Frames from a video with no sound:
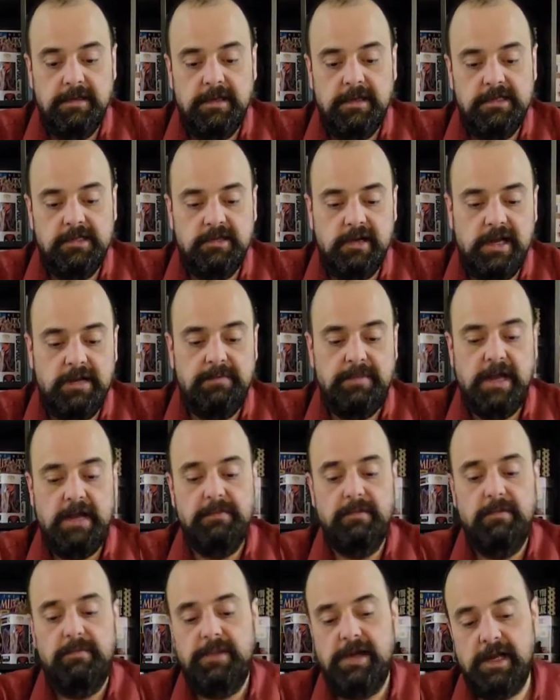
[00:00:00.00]
a trade
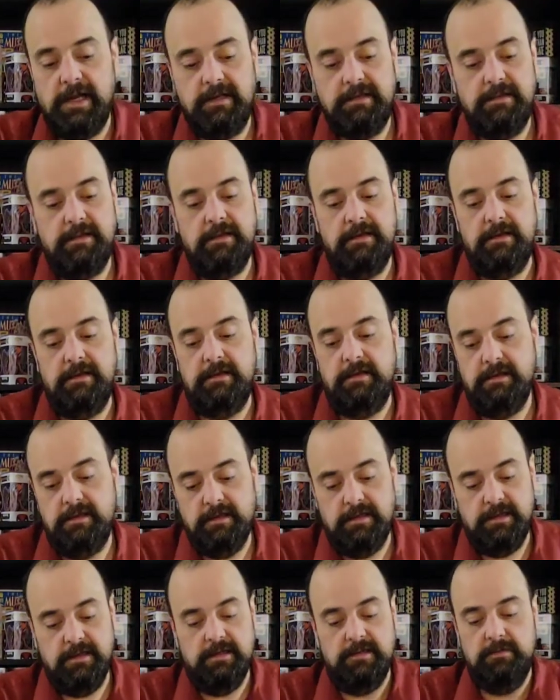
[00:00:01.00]
paperback that
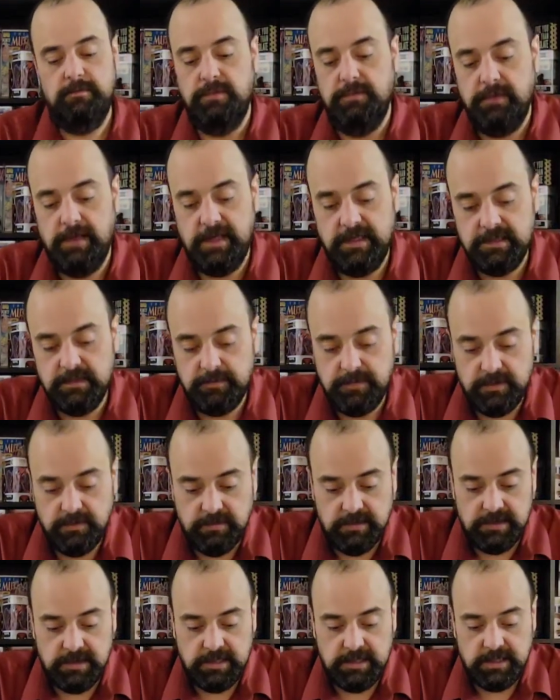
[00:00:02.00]
has a
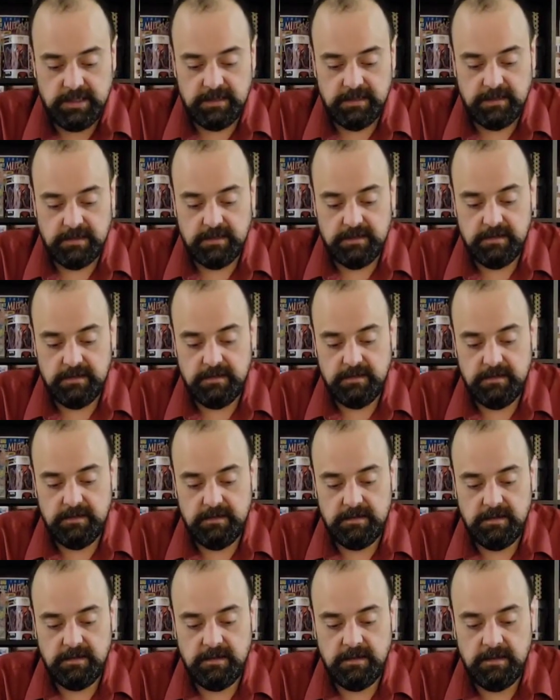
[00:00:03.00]
bluish tint
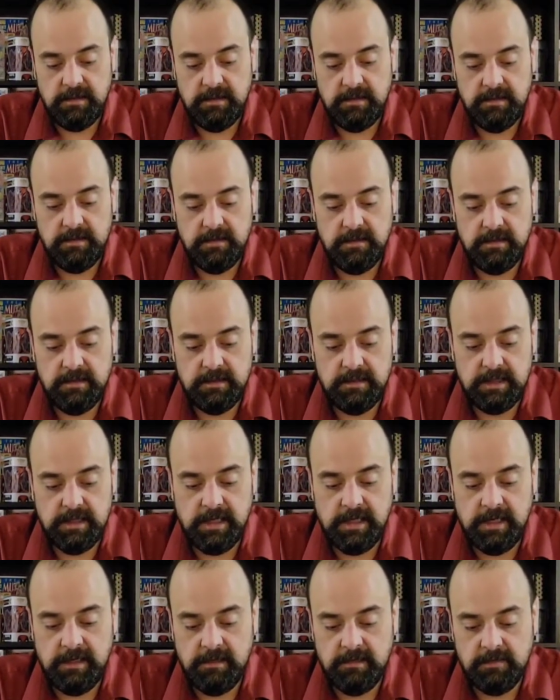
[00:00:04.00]
to the
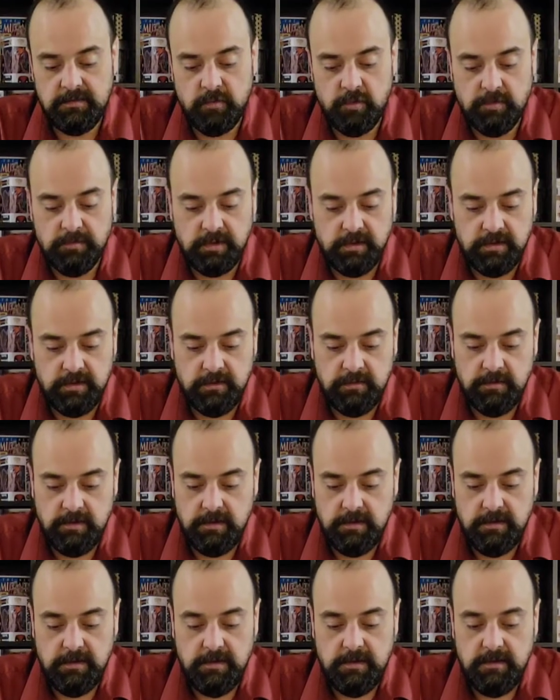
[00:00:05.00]
sky. Looks more blue.
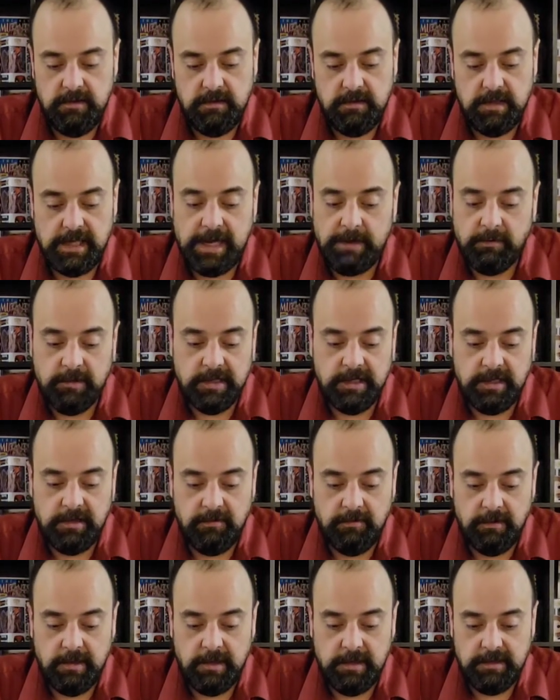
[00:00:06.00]
That one you don't
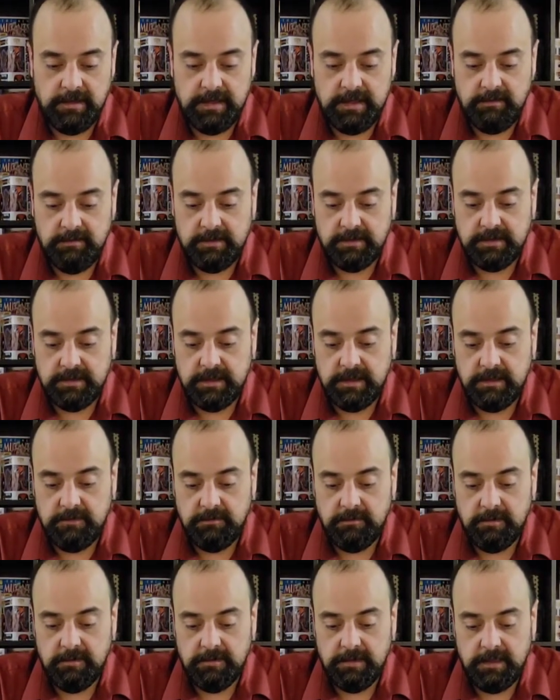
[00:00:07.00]
want. That one's not
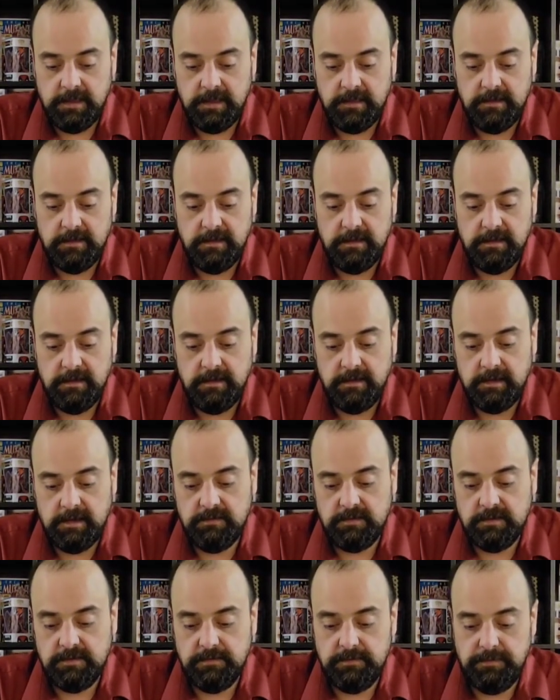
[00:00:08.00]
worth anything. That
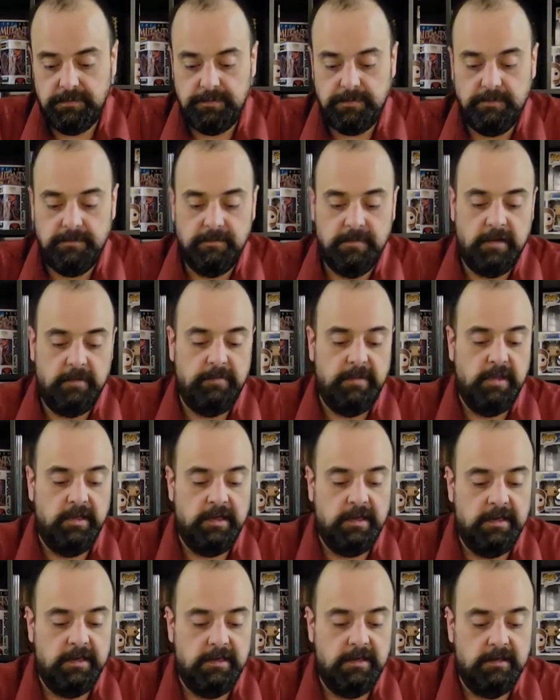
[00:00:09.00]
was a
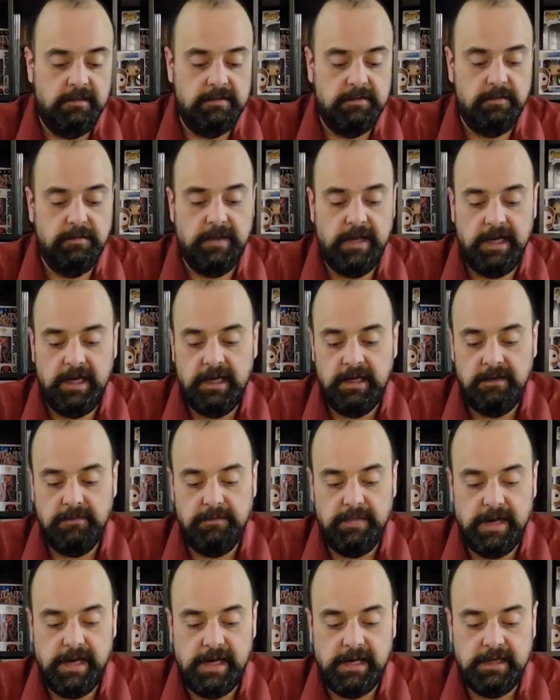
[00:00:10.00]
million of those were made and
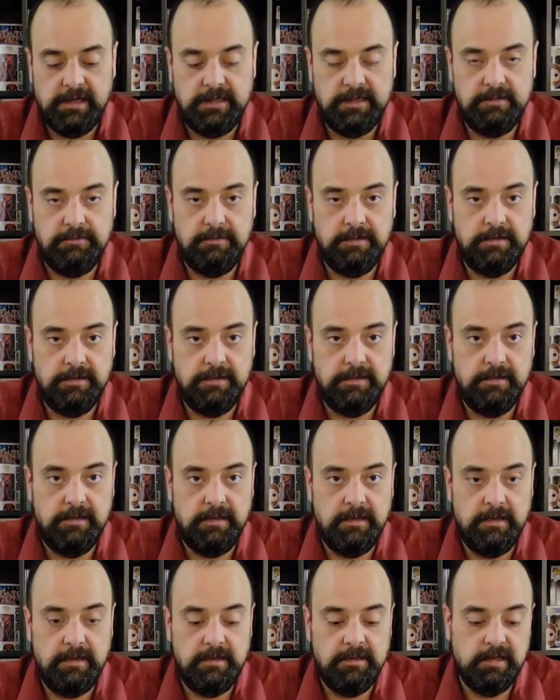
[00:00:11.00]
packaged with
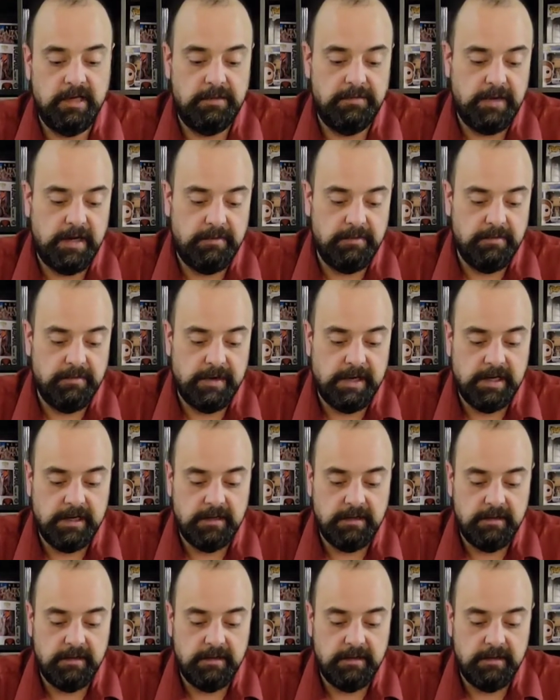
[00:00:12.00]
the trade paperback